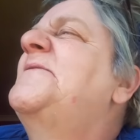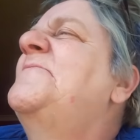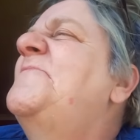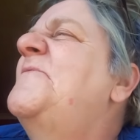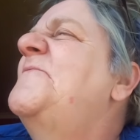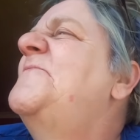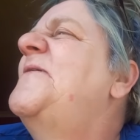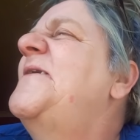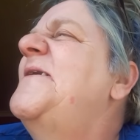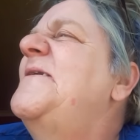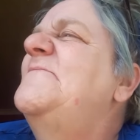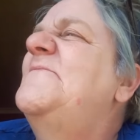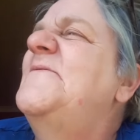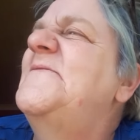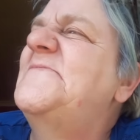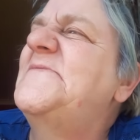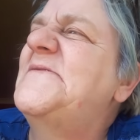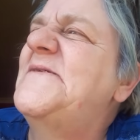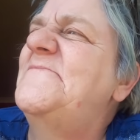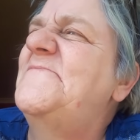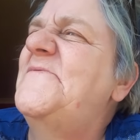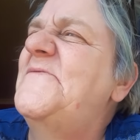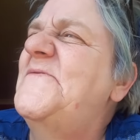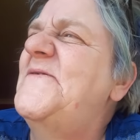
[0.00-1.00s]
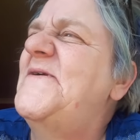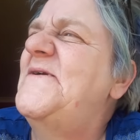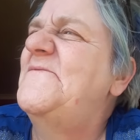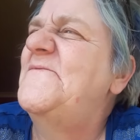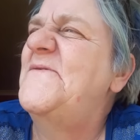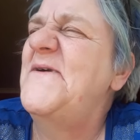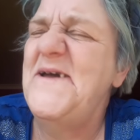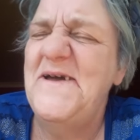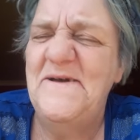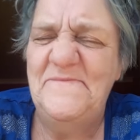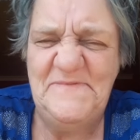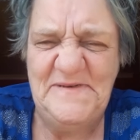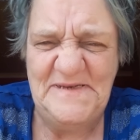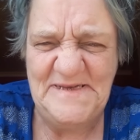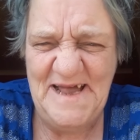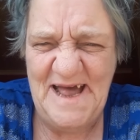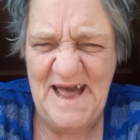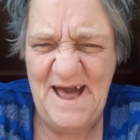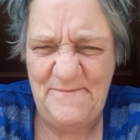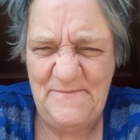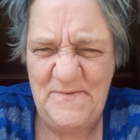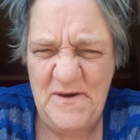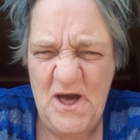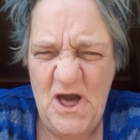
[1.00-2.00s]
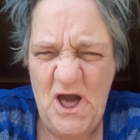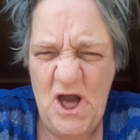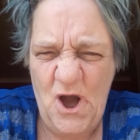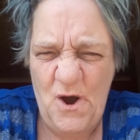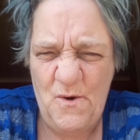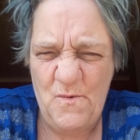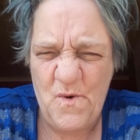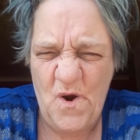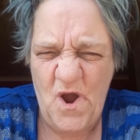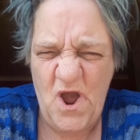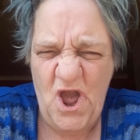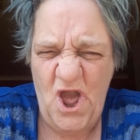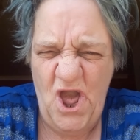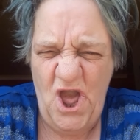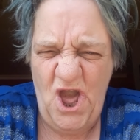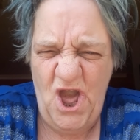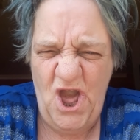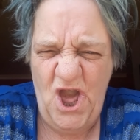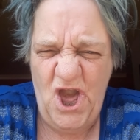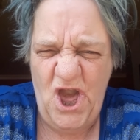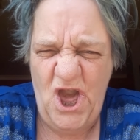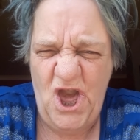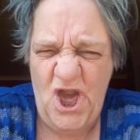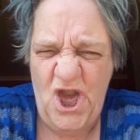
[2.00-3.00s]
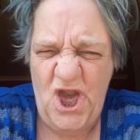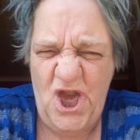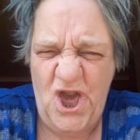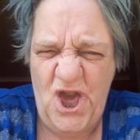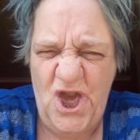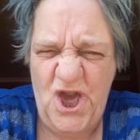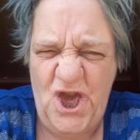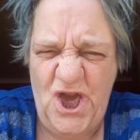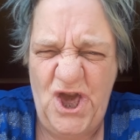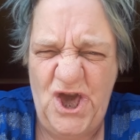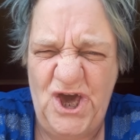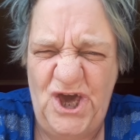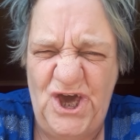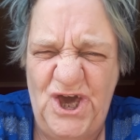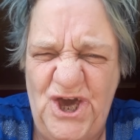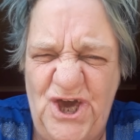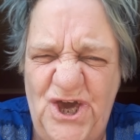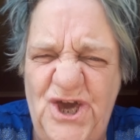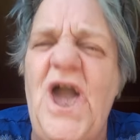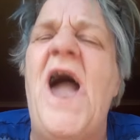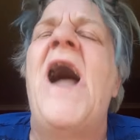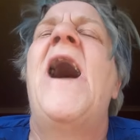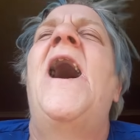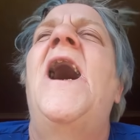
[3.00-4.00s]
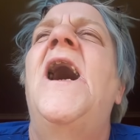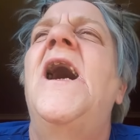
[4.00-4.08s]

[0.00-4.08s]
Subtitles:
away, whip, snap away, whip, snap away.